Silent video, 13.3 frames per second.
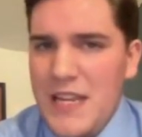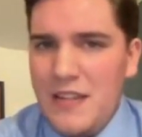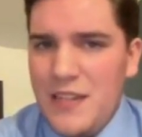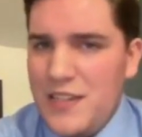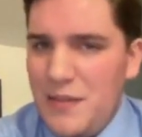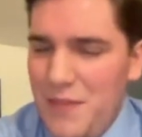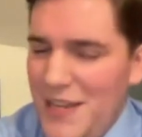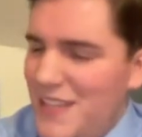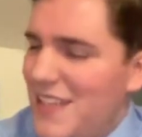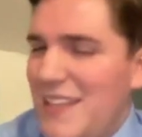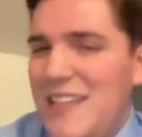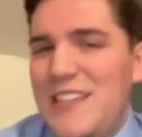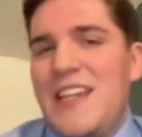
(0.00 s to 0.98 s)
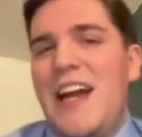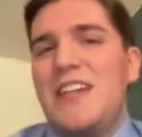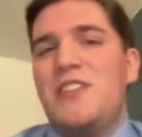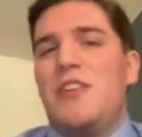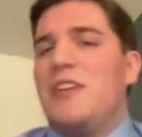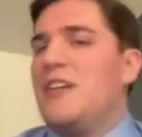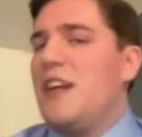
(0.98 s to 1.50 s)
Does it mean that these guys
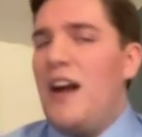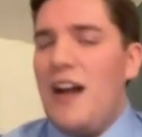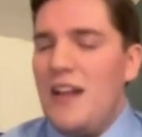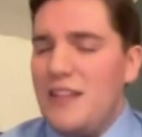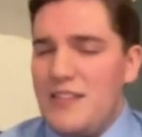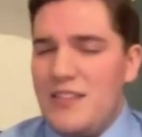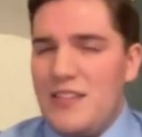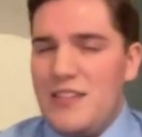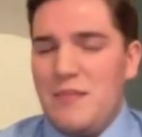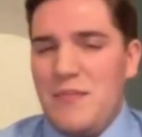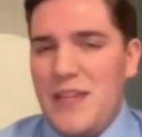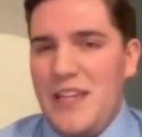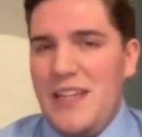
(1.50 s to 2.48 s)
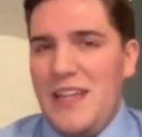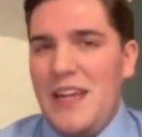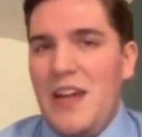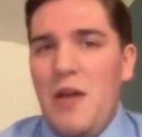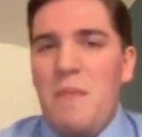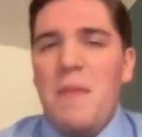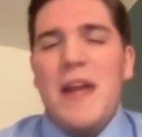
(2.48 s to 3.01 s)
are gods? Does it mean that,
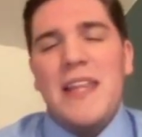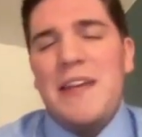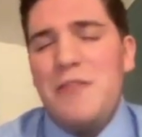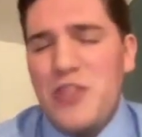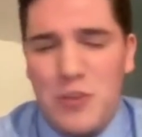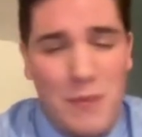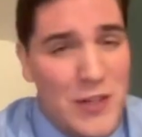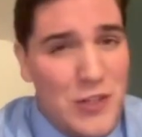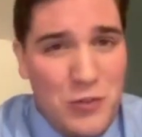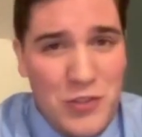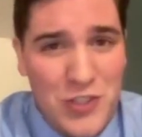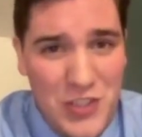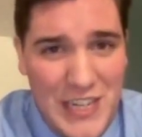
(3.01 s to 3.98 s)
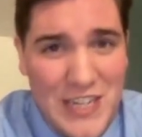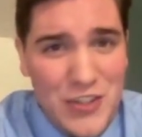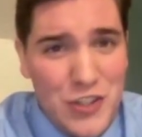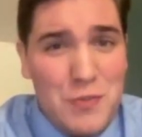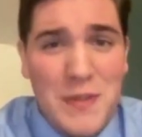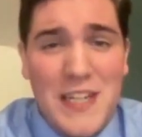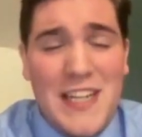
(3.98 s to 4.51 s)
man, they have a special seat
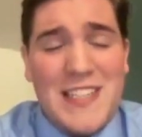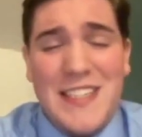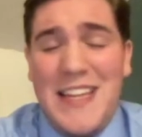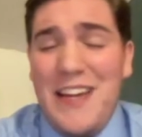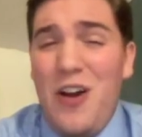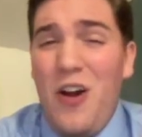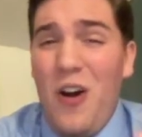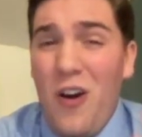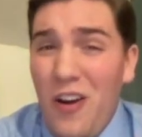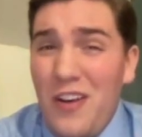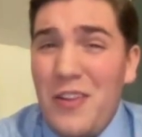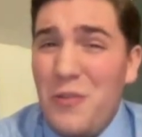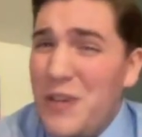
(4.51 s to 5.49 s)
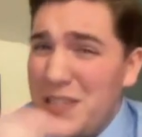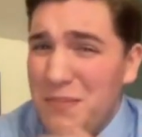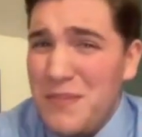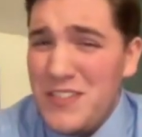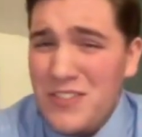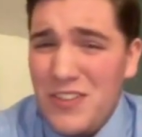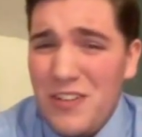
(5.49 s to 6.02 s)
just because they are the
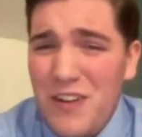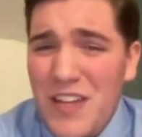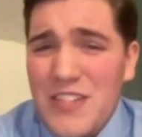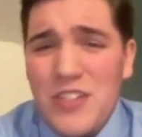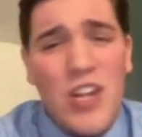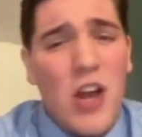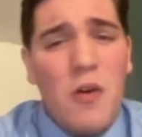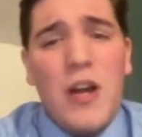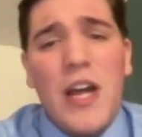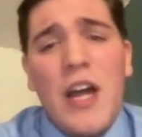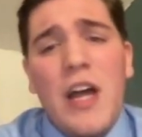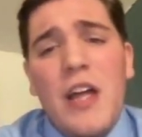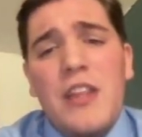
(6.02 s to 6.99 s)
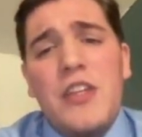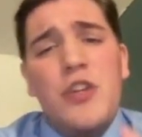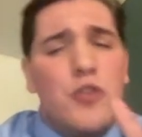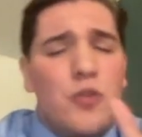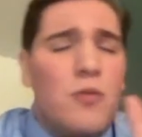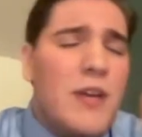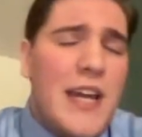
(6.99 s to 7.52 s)
Westminster Divines? No. The
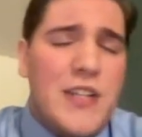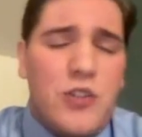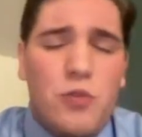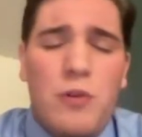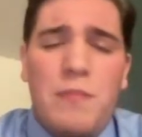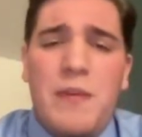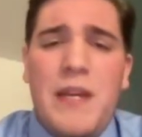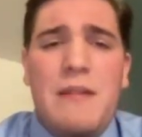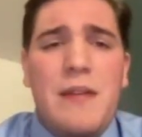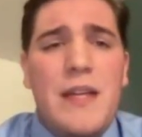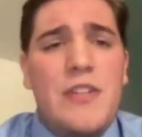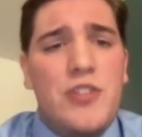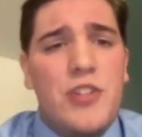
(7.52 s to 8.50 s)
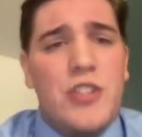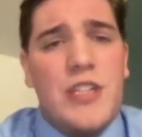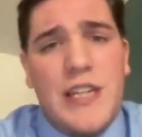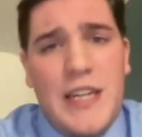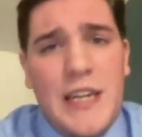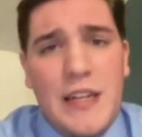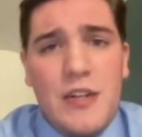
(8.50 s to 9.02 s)
usual answer would be it's just
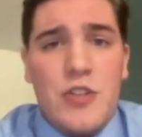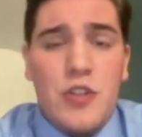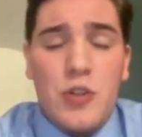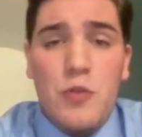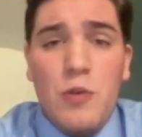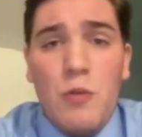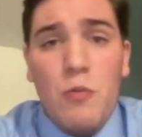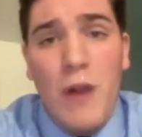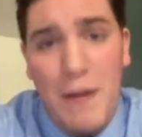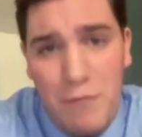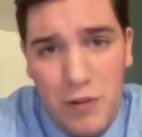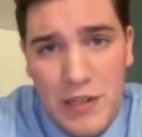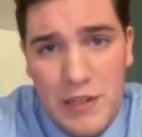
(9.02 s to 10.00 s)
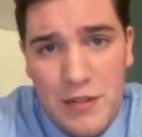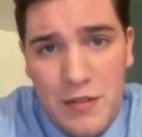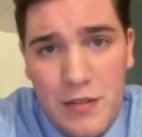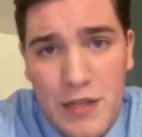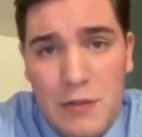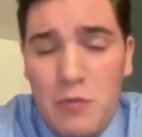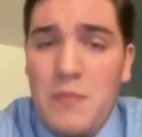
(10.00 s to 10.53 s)
akin to reverend.
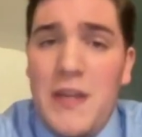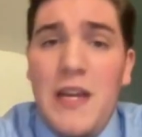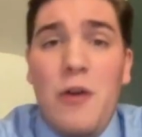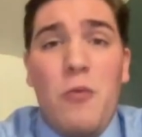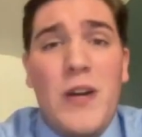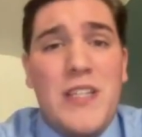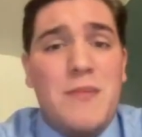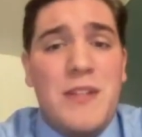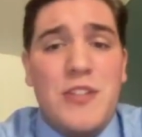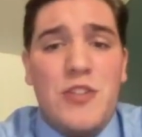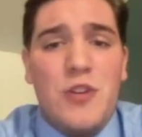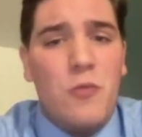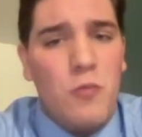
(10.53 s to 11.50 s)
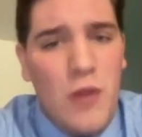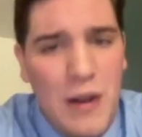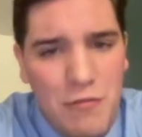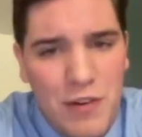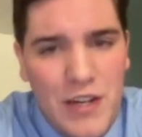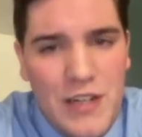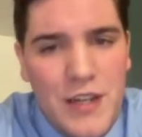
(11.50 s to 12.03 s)
It would be a Westminster
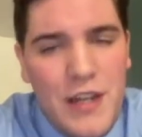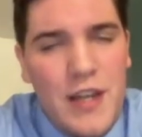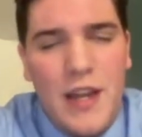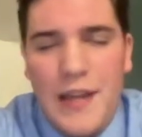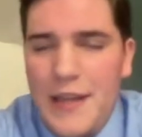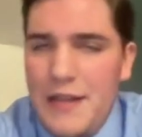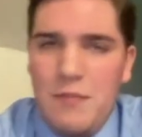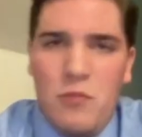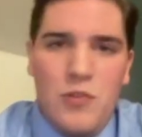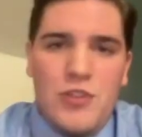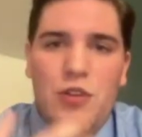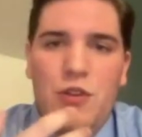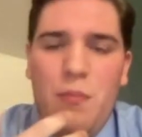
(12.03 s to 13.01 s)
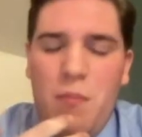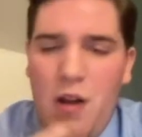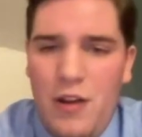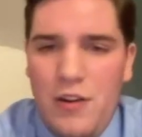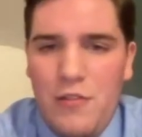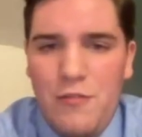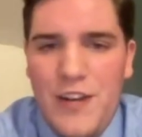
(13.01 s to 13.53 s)
reverend, in more so the
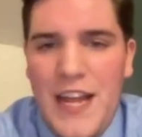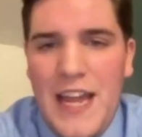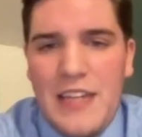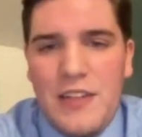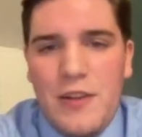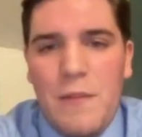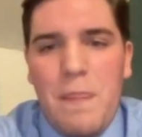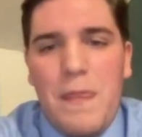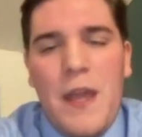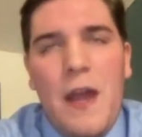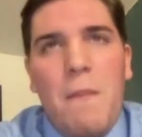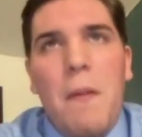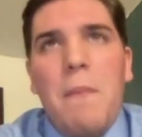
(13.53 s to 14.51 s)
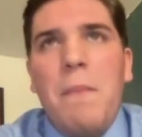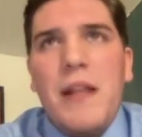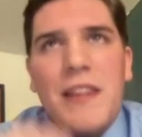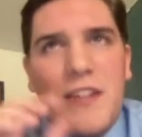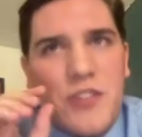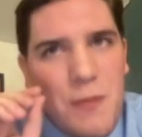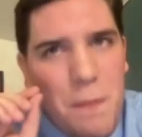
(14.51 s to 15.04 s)
modern vernacular. But
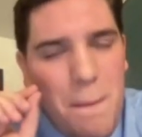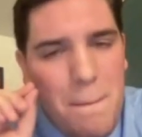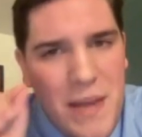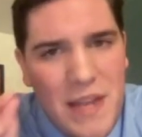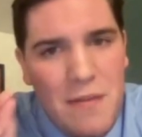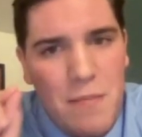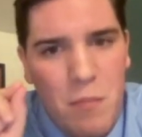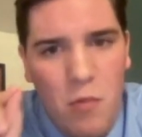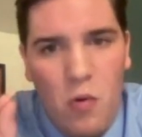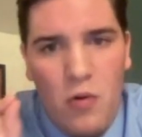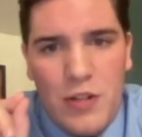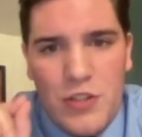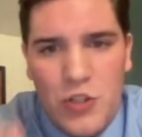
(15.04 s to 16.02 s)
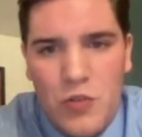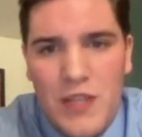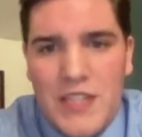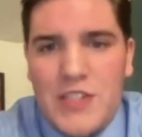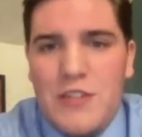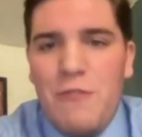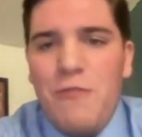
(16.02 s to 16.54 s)
there's a bit more to
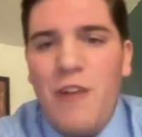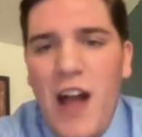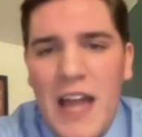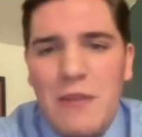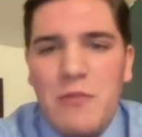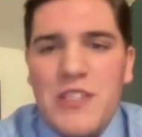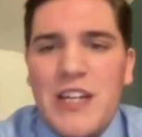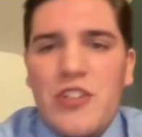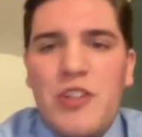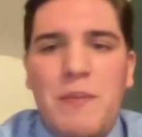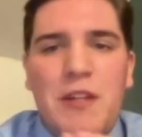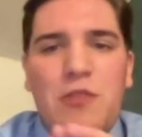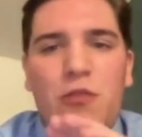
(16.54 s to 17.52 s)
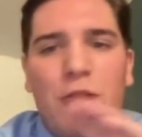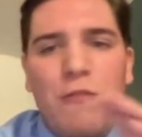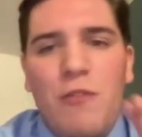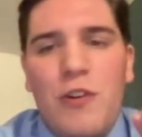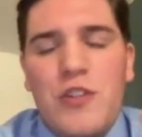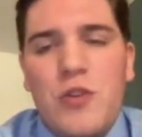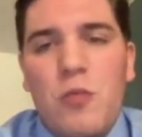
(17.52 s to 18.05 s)
this. Divine was actually meant to
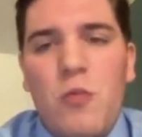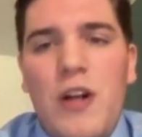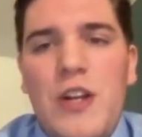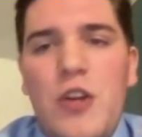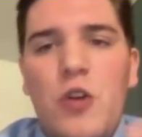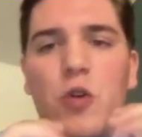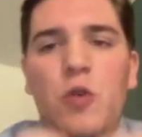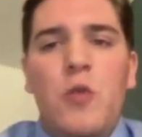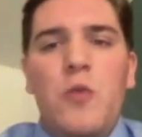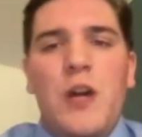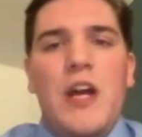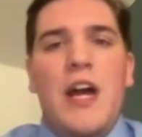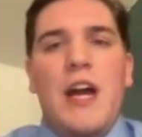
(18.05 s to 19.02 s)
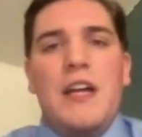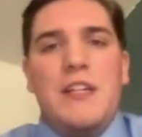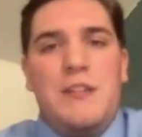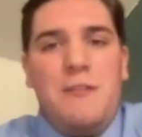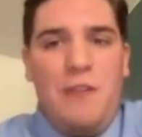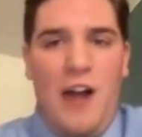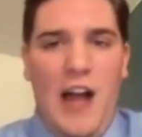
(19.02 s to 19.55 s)
refer to one who
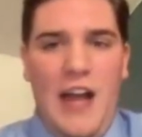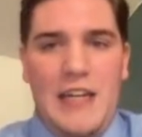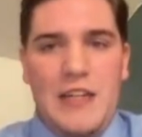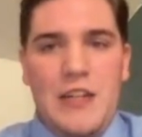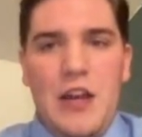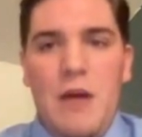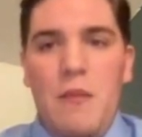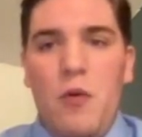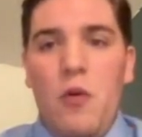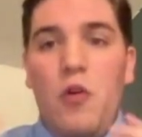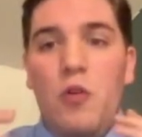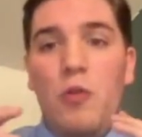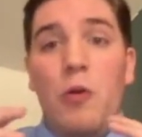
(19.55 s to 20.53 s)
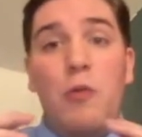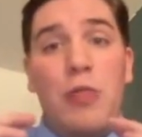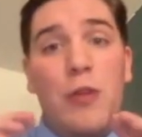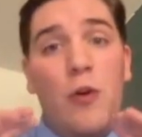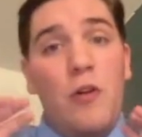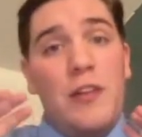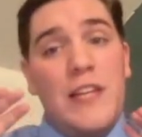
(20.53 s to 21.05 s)
divined, or who
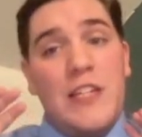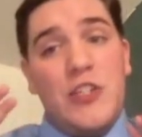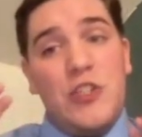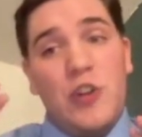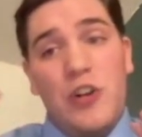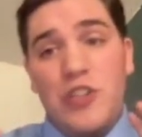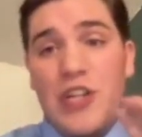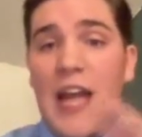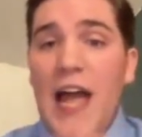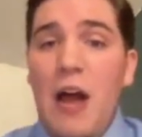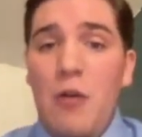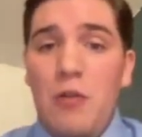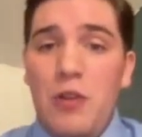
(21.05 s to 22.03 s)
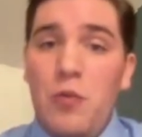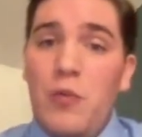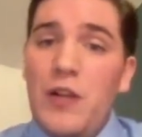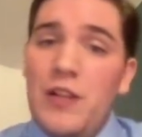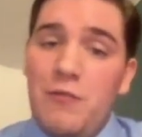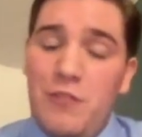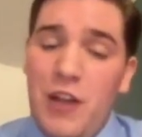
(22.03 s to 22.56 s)
thoroughly searched out the
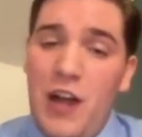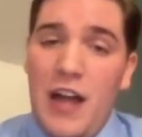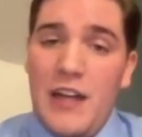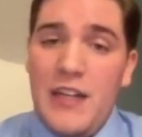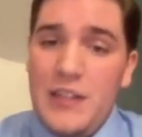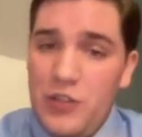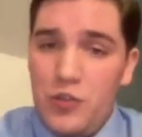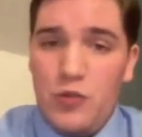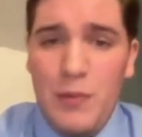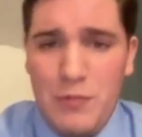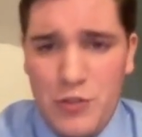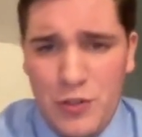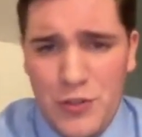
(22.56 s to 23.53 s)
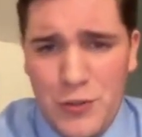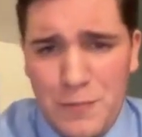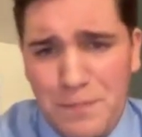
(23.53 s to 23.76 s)
will of God in the Scriptures.